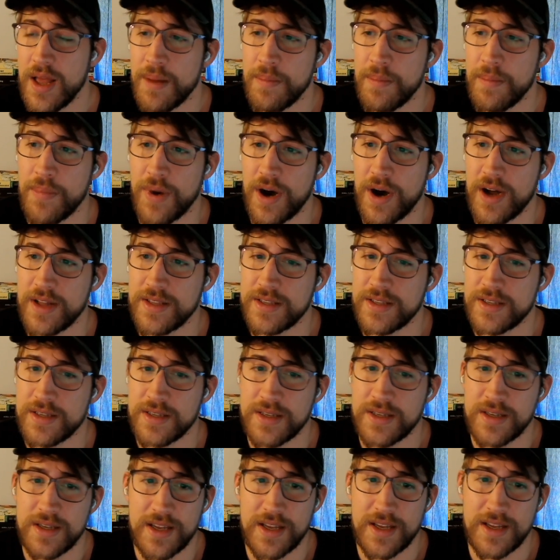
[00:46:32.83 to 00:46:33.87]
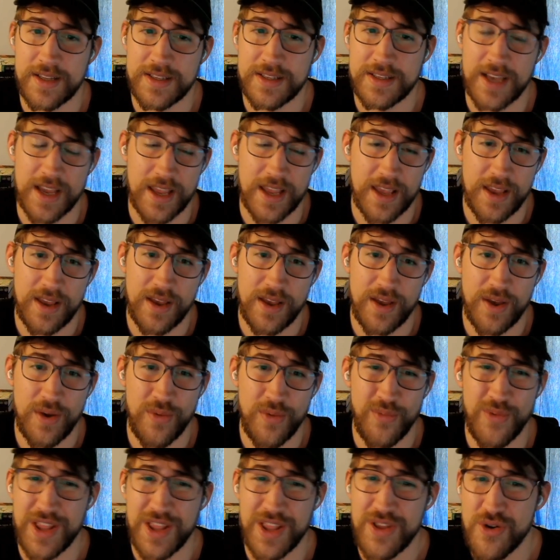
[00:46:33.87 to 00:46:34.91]
but it's like
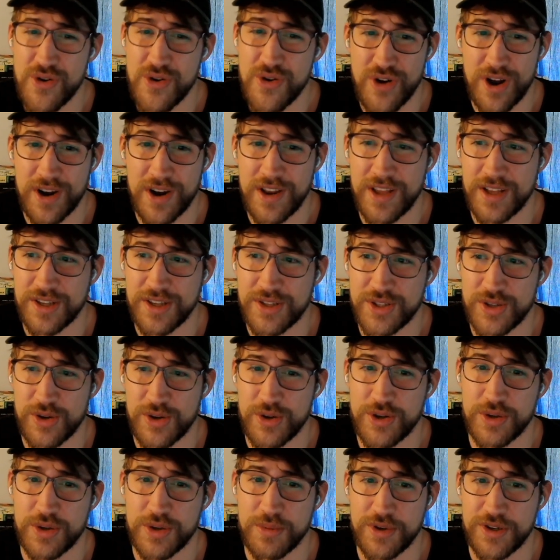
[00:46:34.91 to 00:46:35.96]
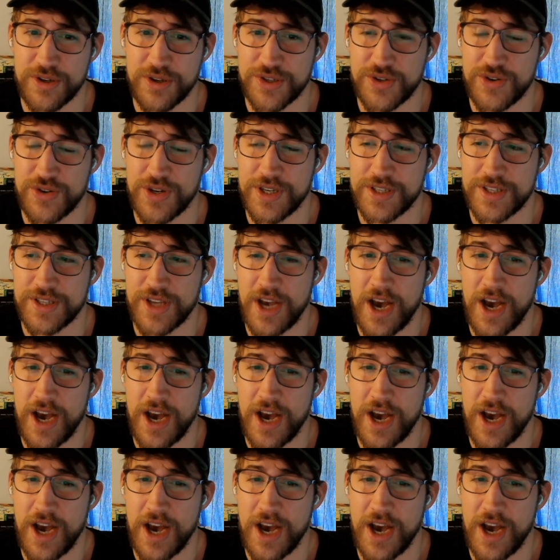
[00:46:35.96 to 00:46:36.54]
when you're running search on Postgres,